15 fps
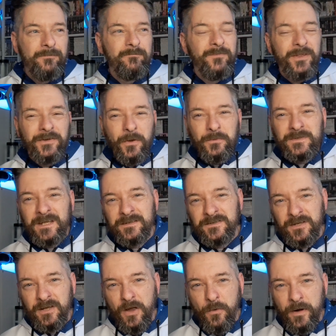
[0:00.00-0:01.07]
They don't tend
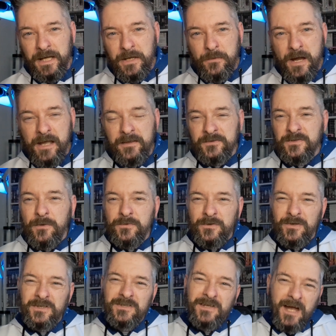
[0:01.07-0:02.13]
to go anywhere. There's no
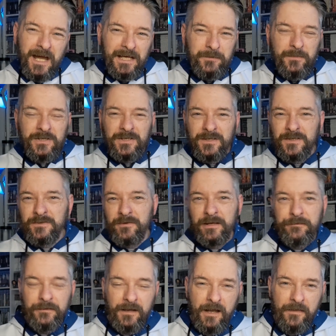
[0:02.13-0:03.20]
sort of side missions or
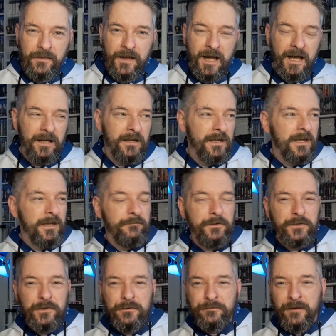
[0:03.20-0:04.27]
anything like that. If you
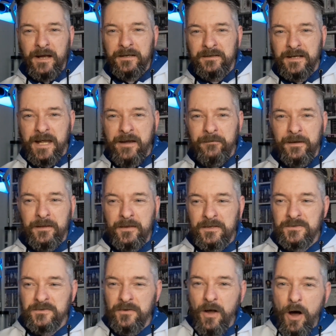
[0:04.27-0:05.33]
do find an area
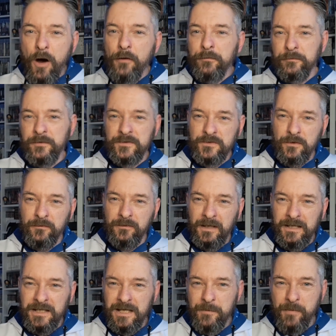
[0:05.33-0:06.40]
that's off the sort of
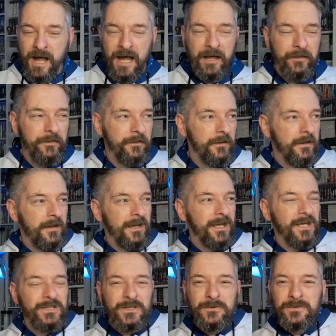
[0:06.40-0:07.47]
linear path,
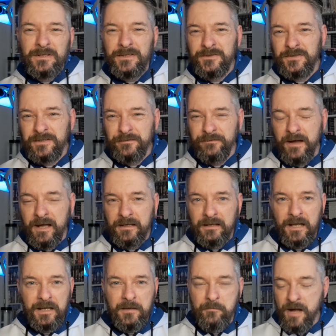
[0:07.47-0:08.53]
it's usually just to find
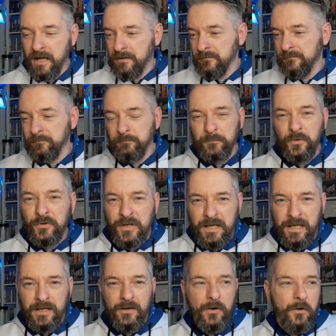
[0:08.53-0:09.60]
like a bag of
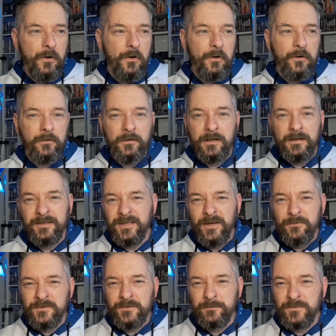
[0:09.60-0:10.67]
money or, you
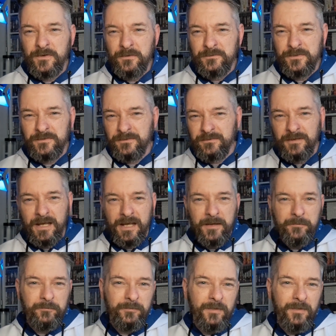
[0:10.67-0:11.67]
know, some sort of